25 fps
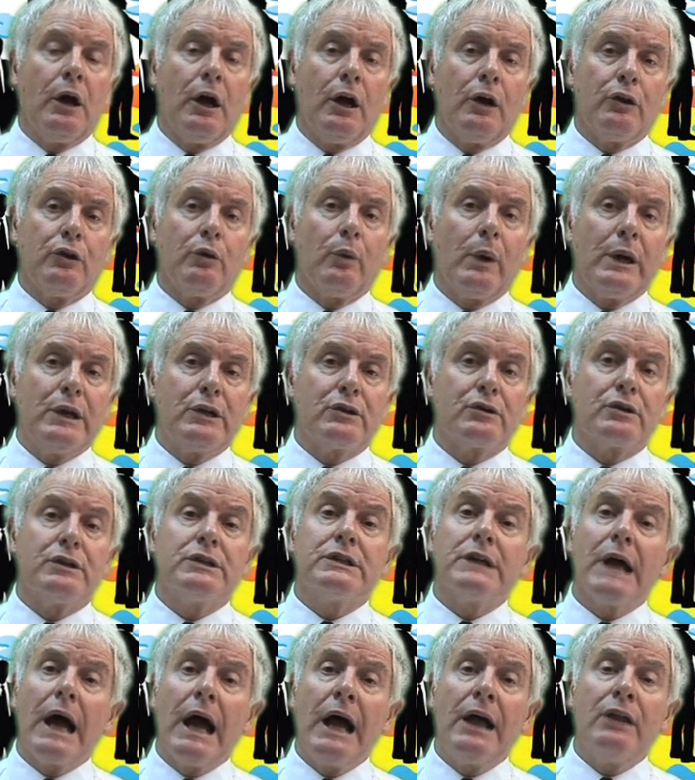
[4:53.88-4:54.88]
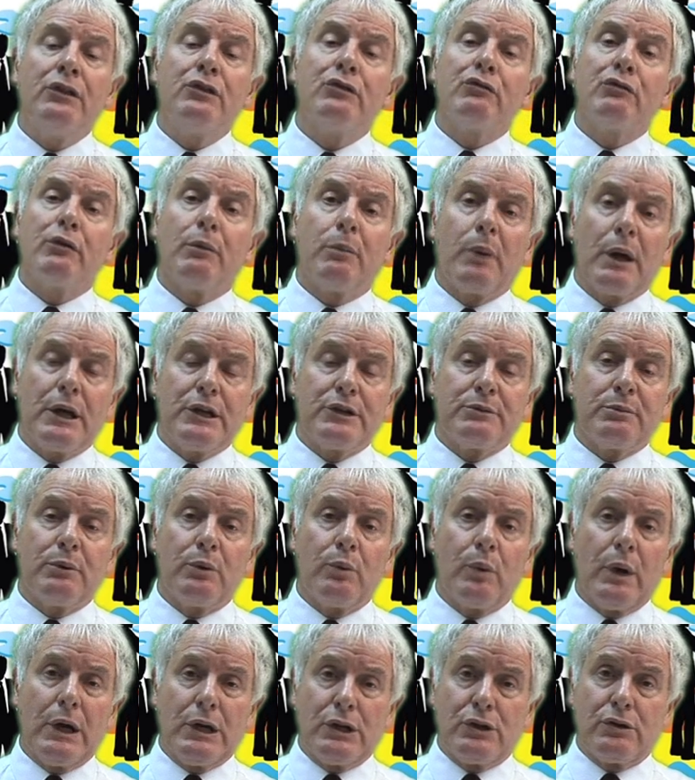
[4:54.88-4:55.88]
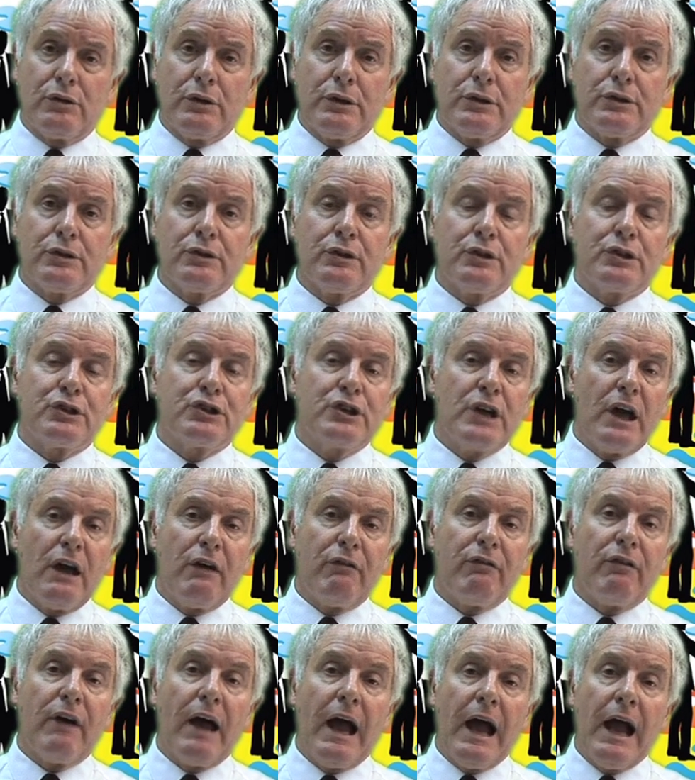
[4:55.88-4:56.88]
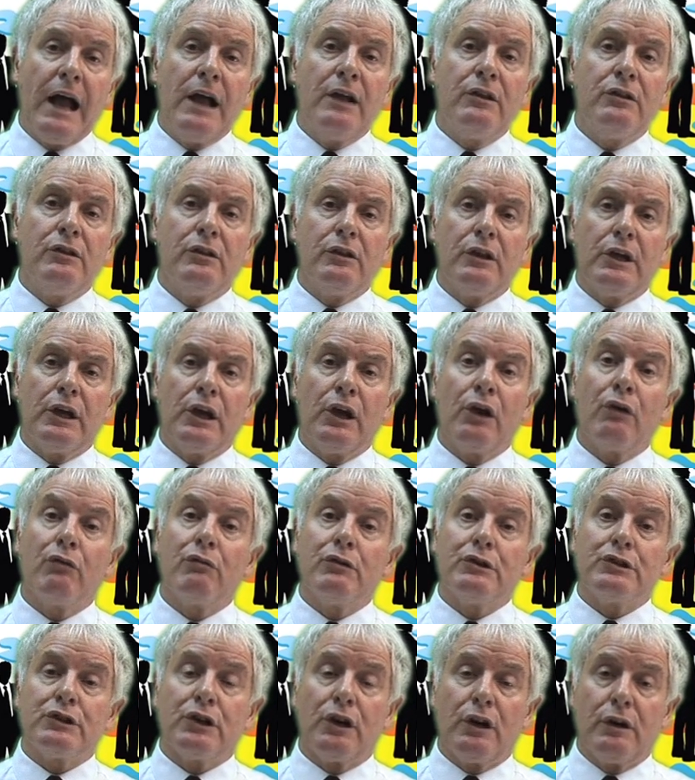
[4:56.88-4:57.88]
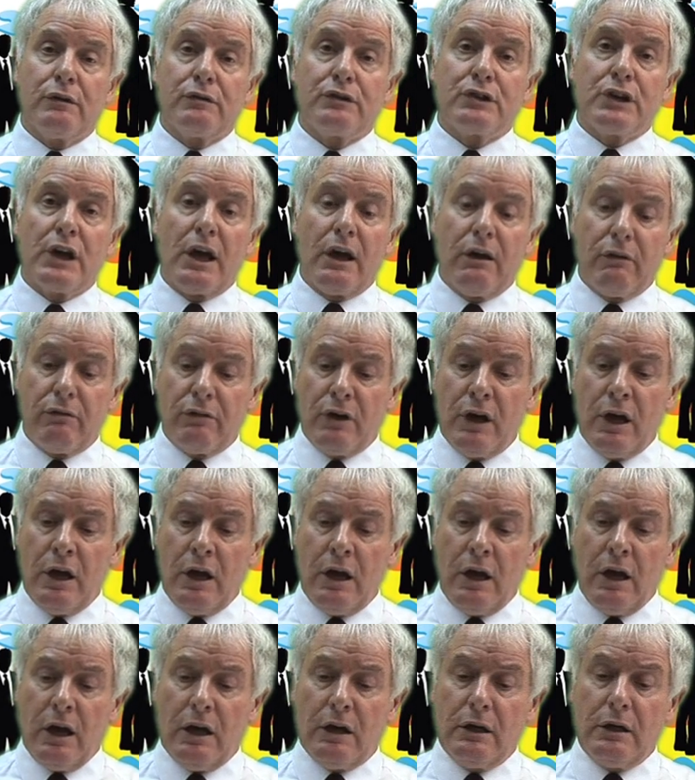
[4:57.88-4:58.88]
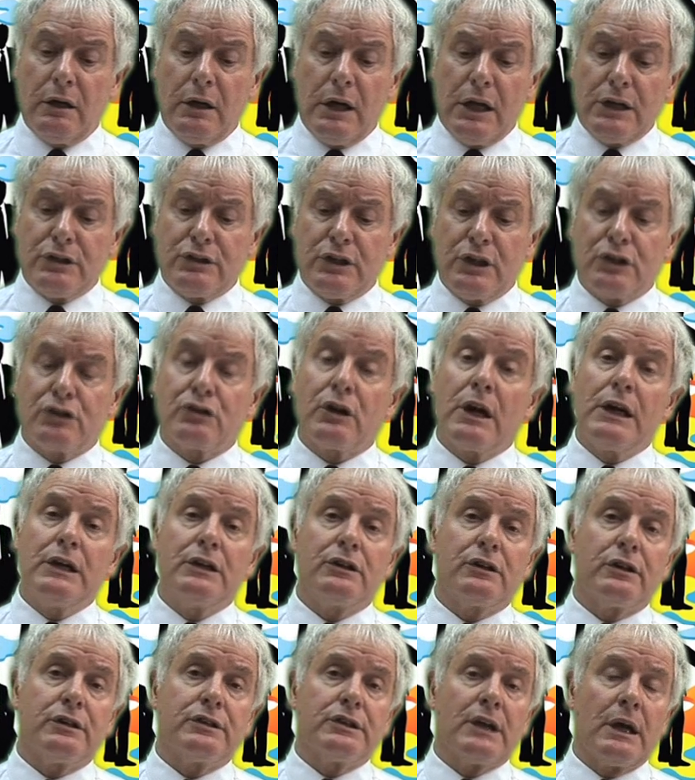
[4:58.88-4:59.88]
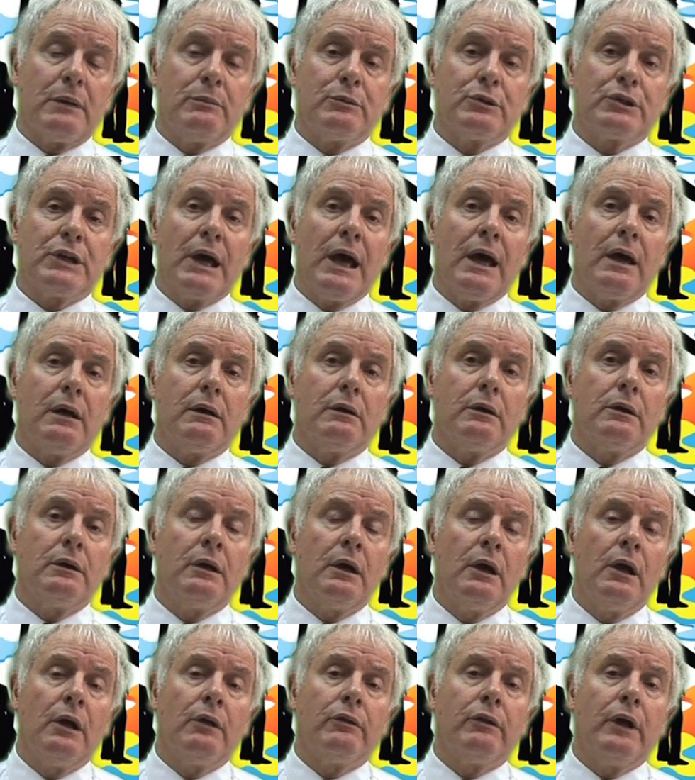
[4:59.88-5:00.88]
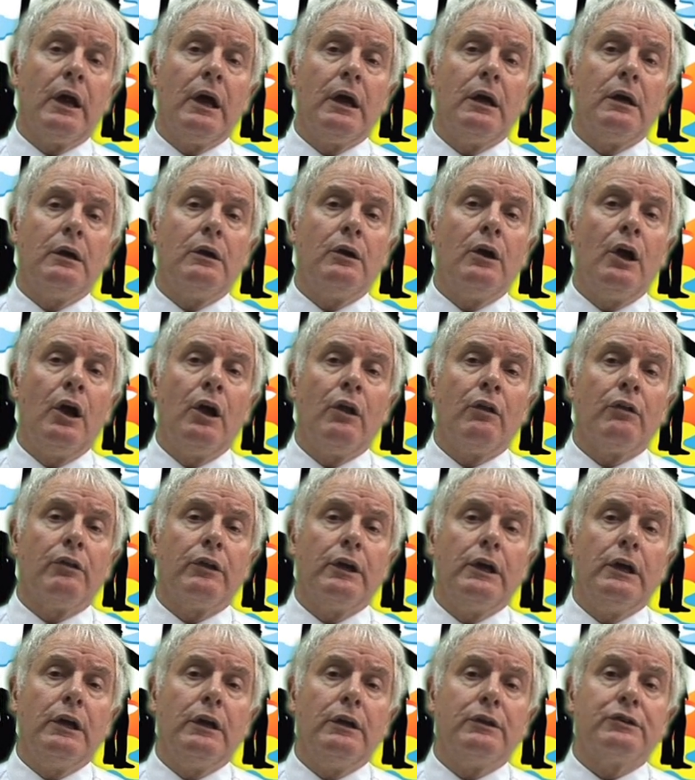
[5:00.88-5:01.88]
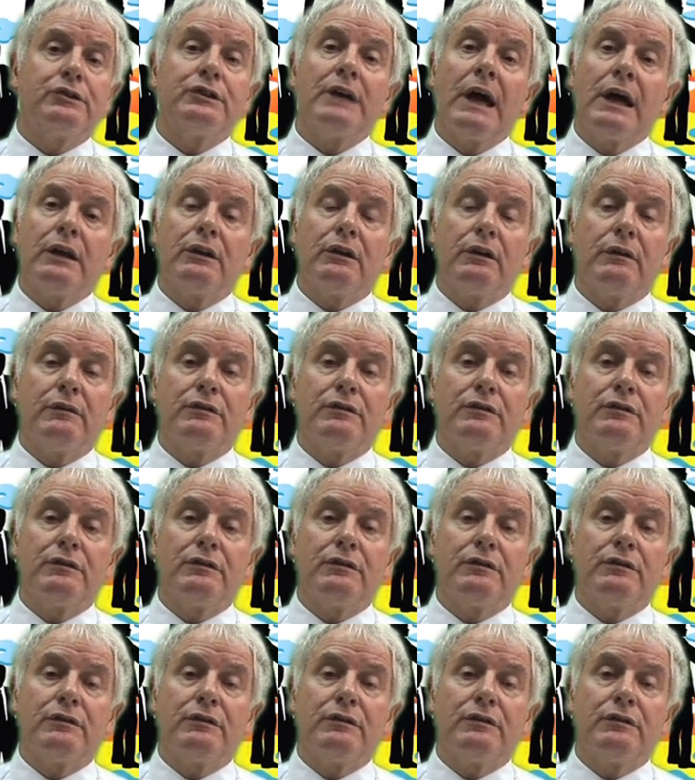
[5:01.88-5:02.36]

The waitress and the replacement waitress, the chef and the reserve chef. And unless they're trained to the same standard, then the standard